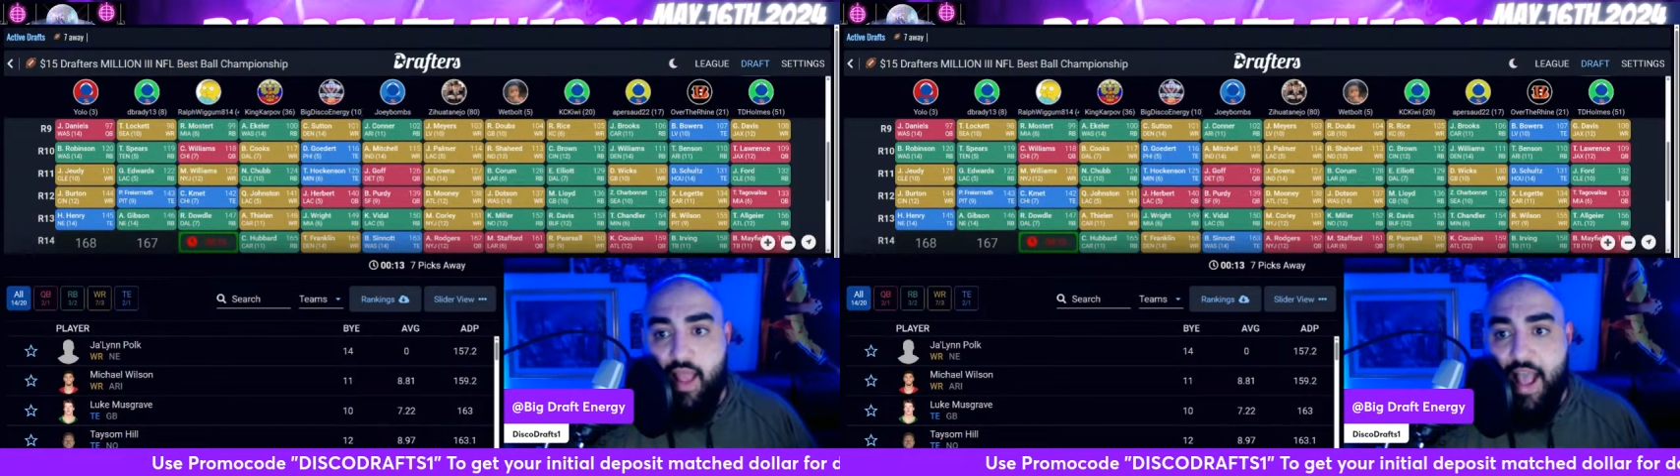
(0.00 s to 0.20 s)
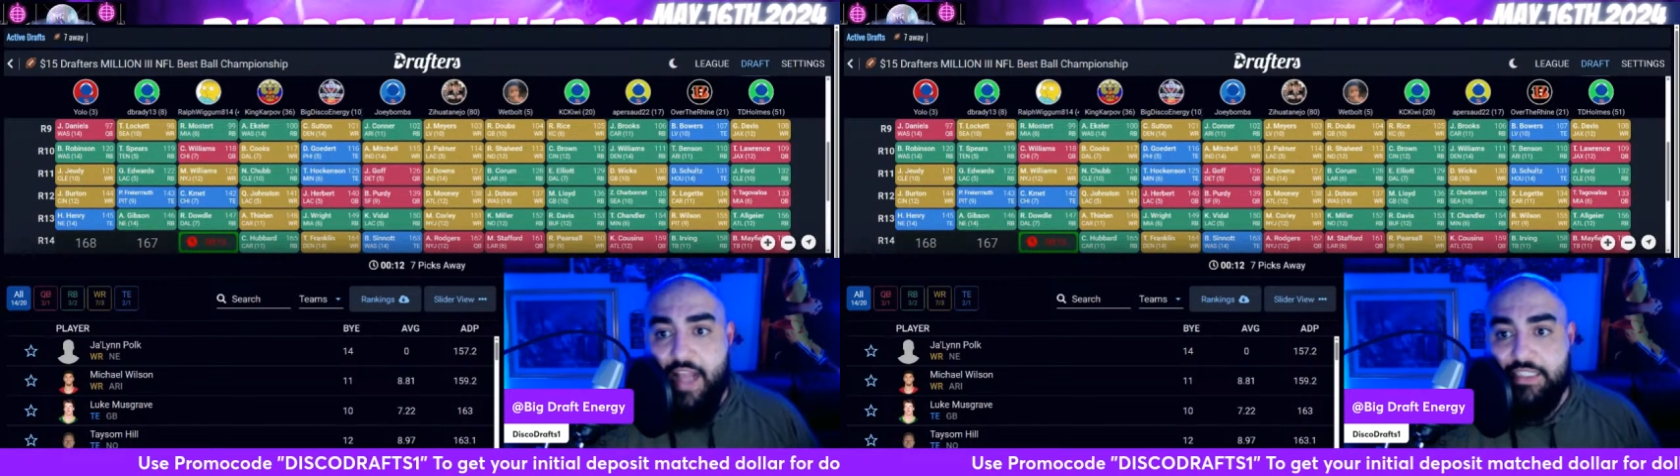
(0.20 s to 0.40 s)

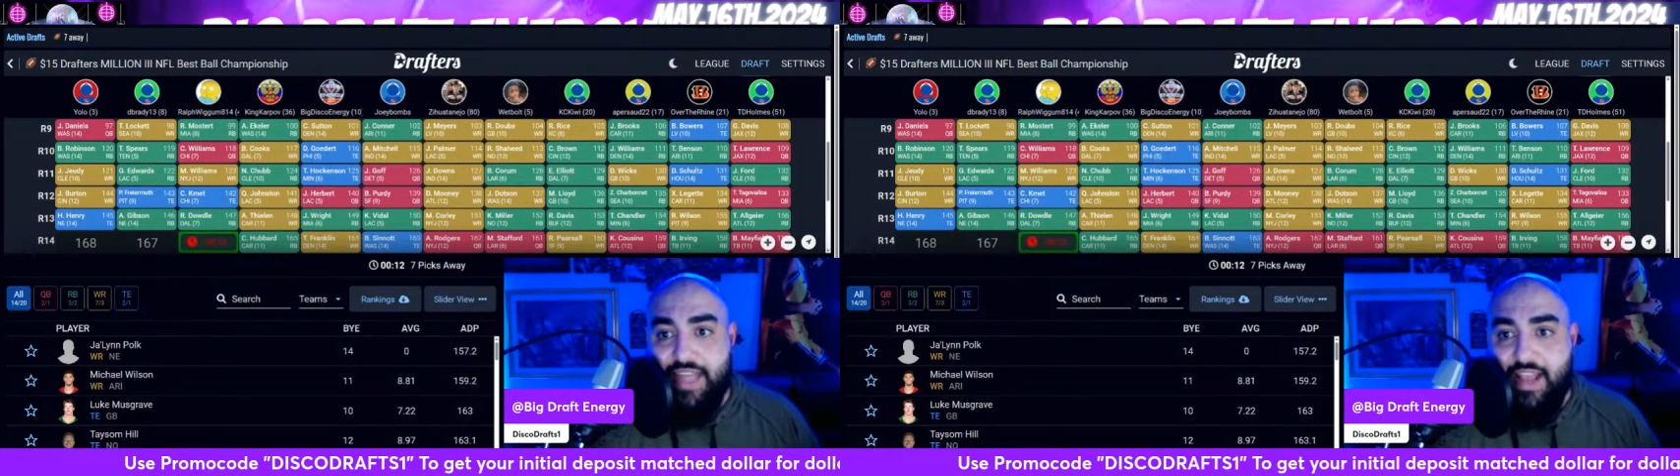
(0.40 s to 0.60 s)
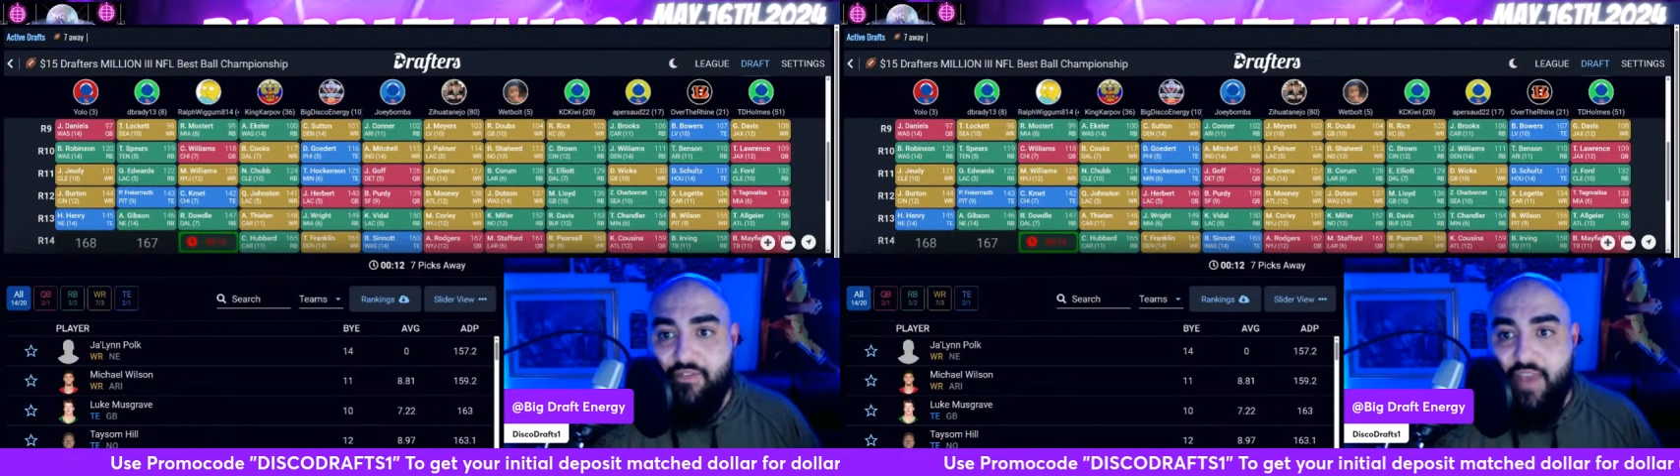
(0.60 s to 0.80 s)

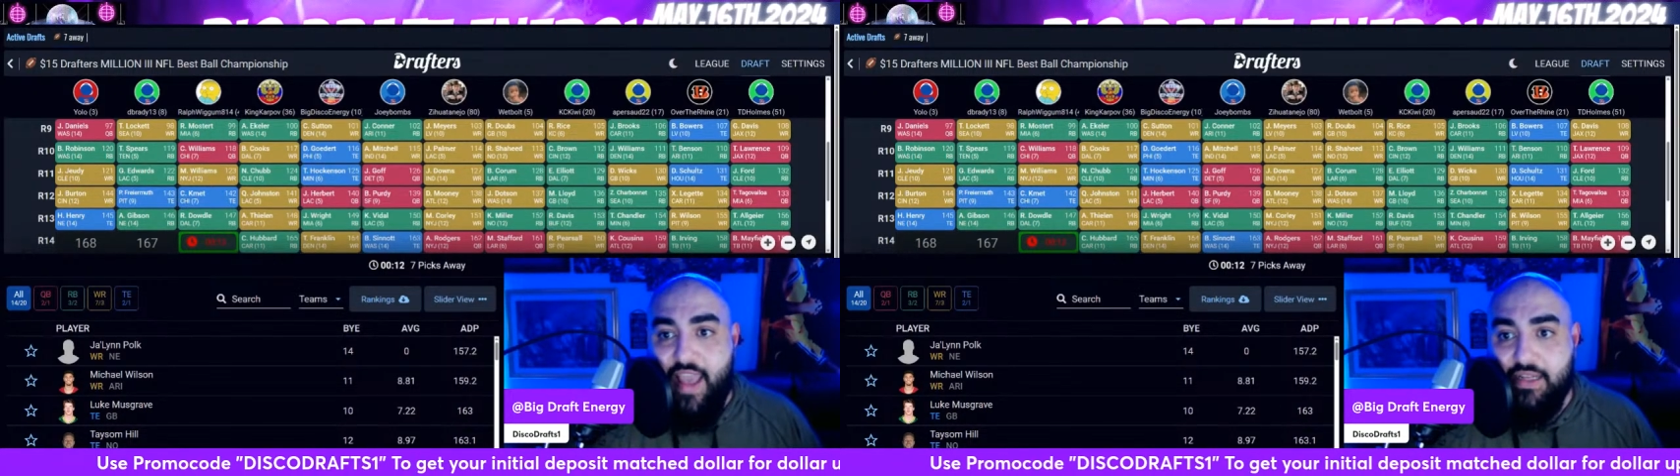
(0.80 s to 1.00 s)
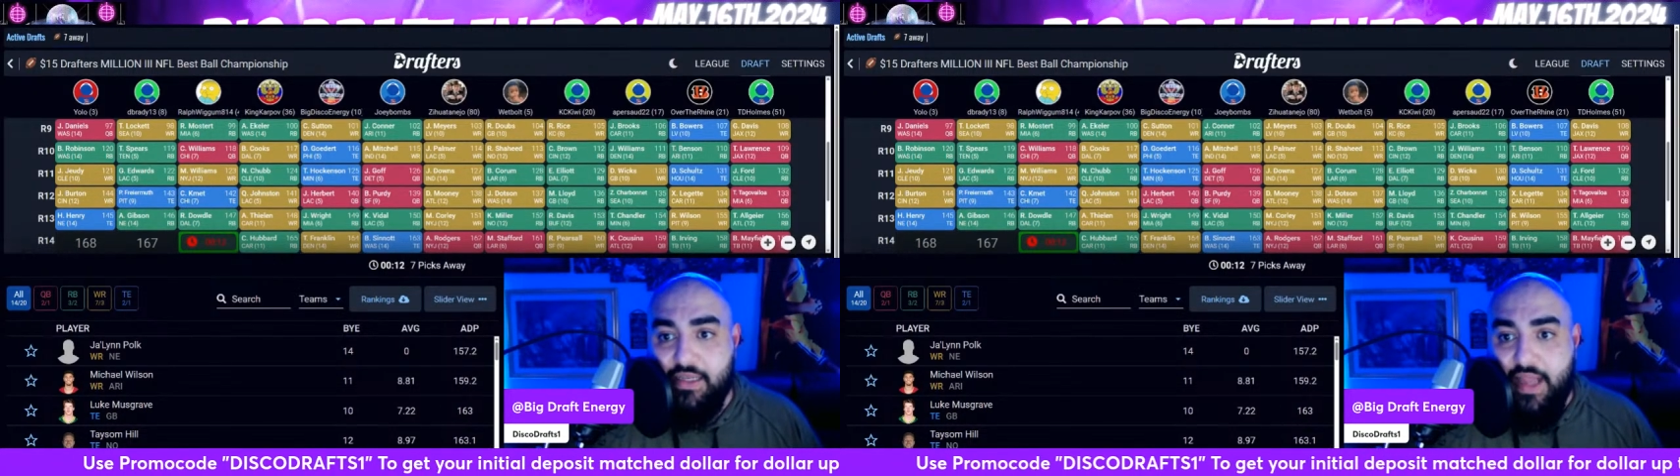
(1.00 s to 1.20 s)
hashtag
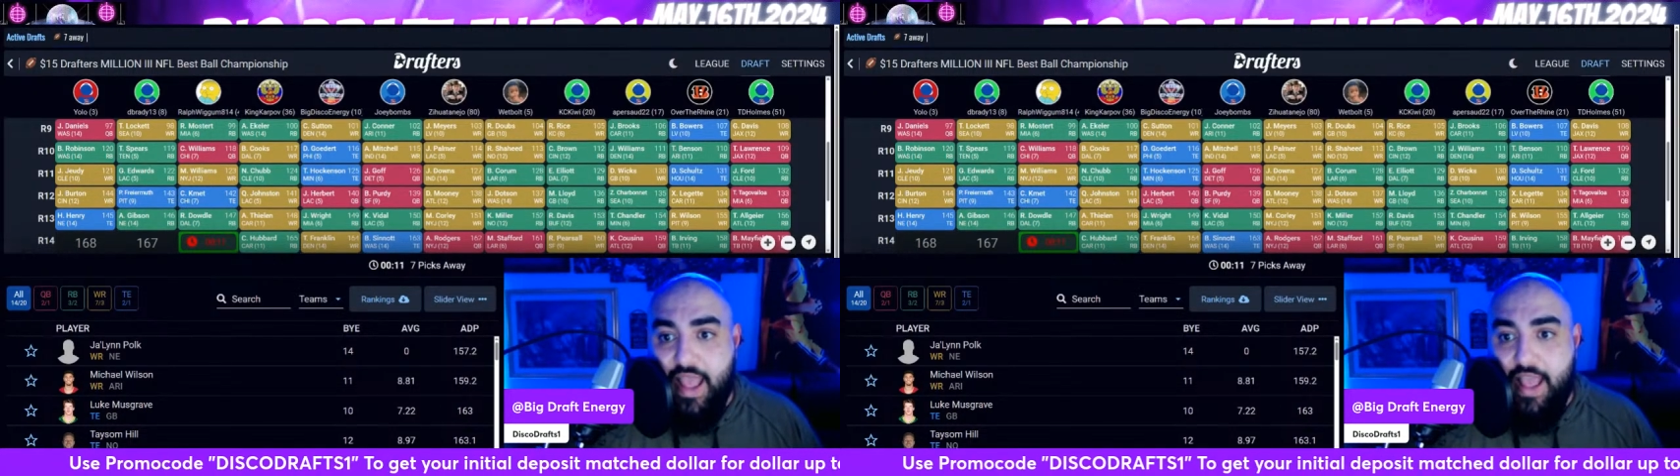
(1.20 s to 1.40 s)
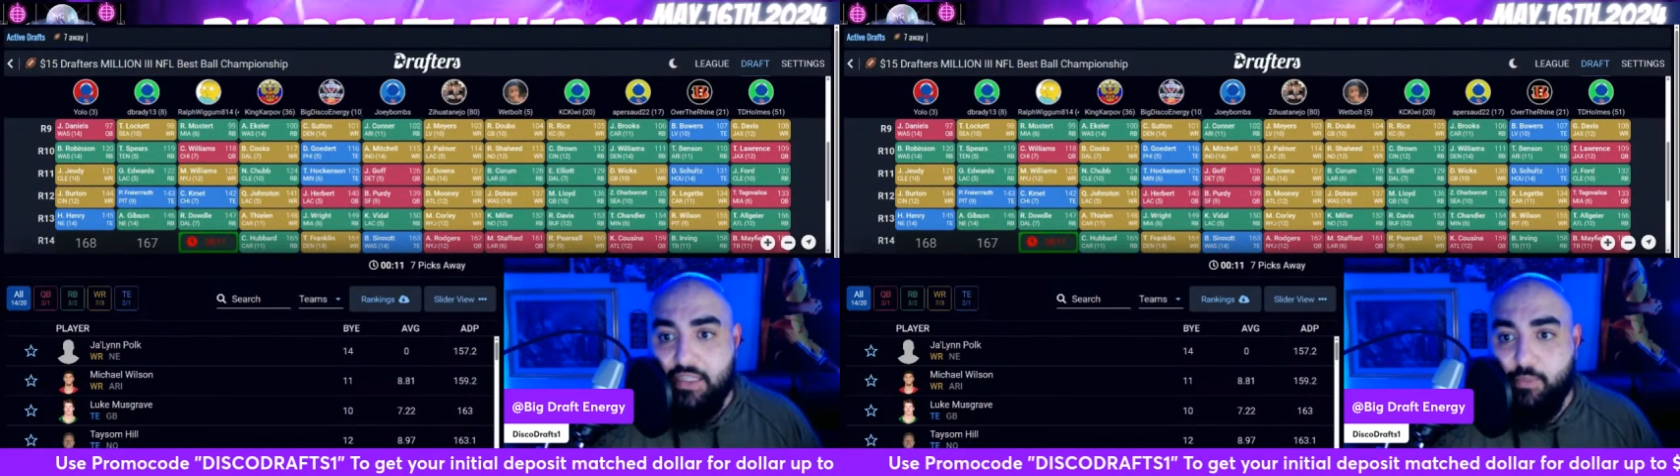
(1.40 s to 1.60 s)
Fan
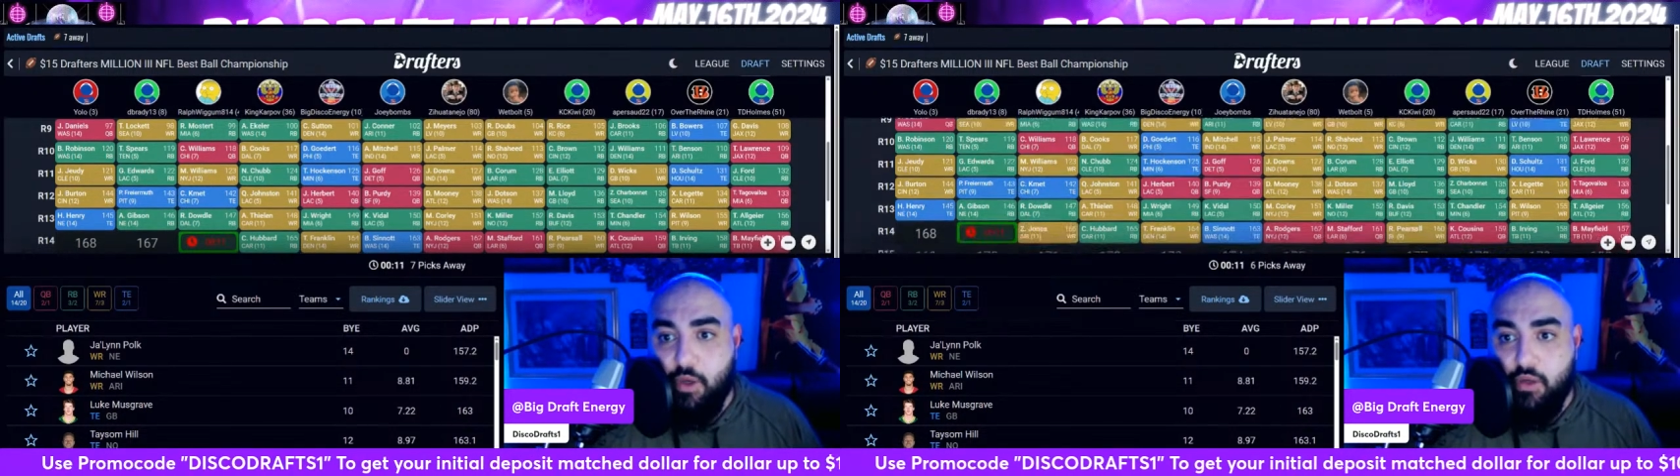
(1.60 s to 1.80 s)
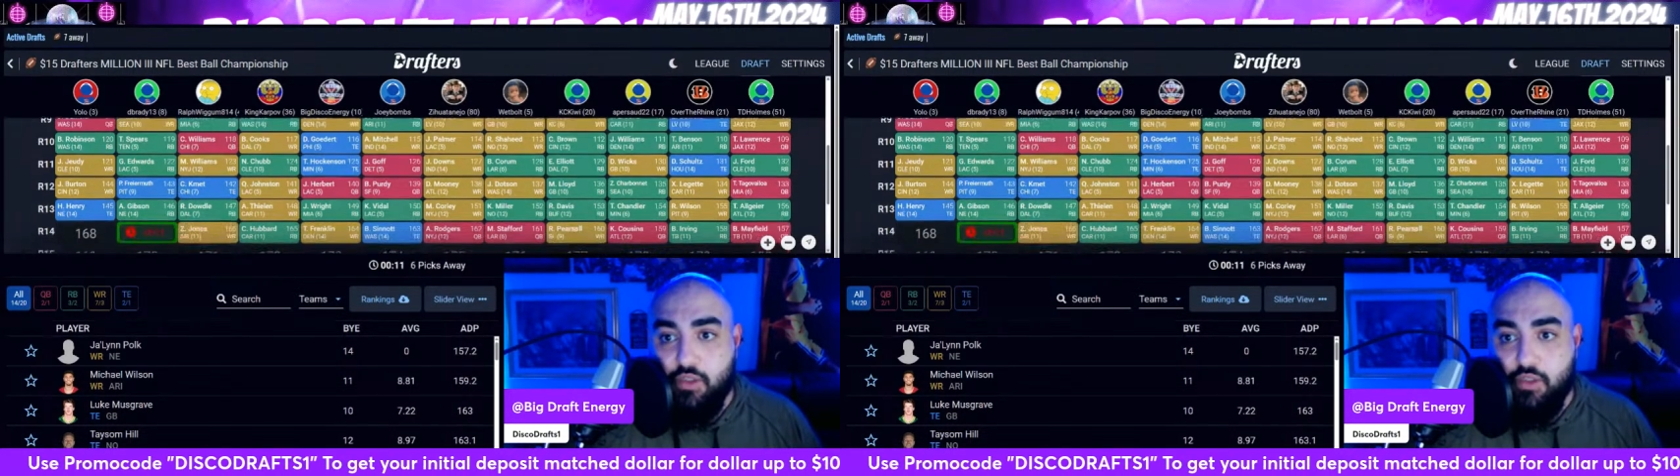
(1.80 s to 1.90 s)
Expo because